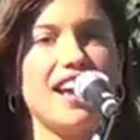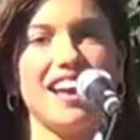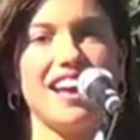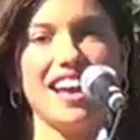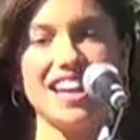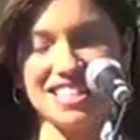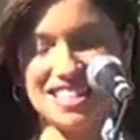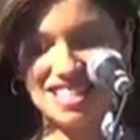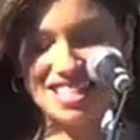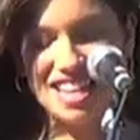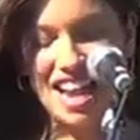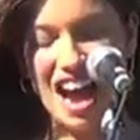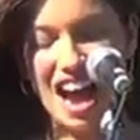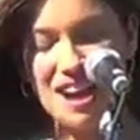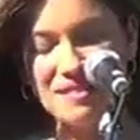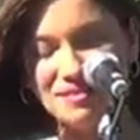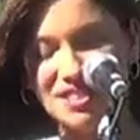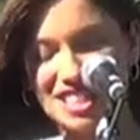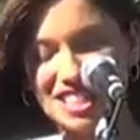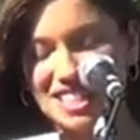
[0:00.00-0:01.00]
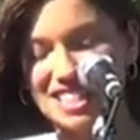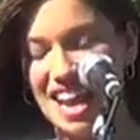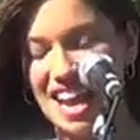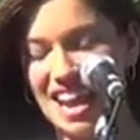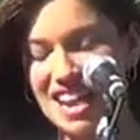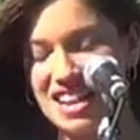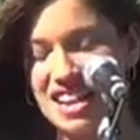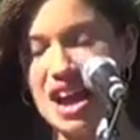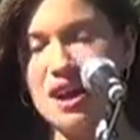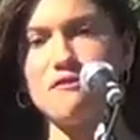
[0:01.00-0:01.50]
It's time to
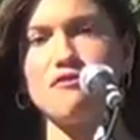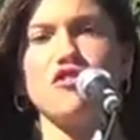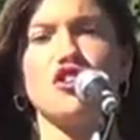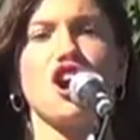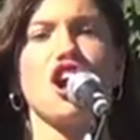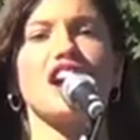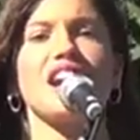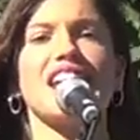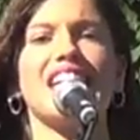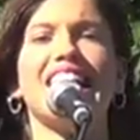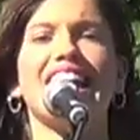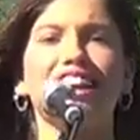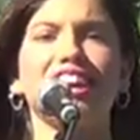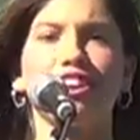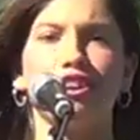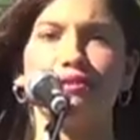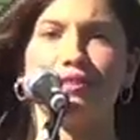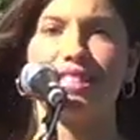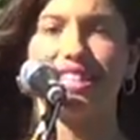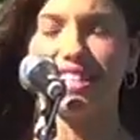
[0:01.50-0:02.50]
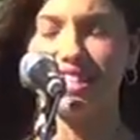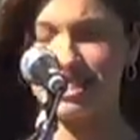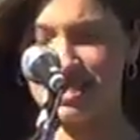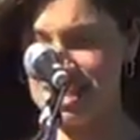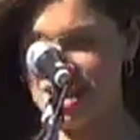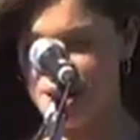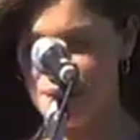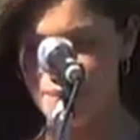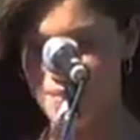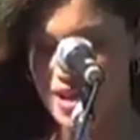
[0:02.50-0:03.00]
stand up for our
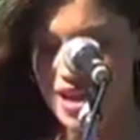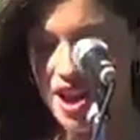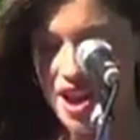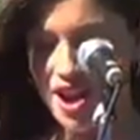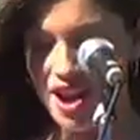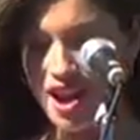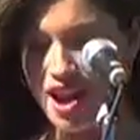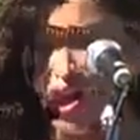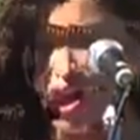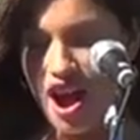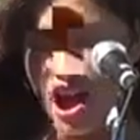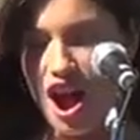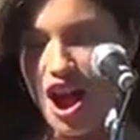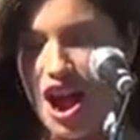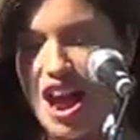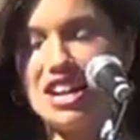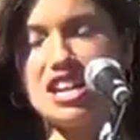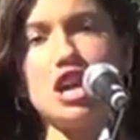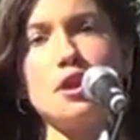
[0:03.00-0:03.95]
ecosystem and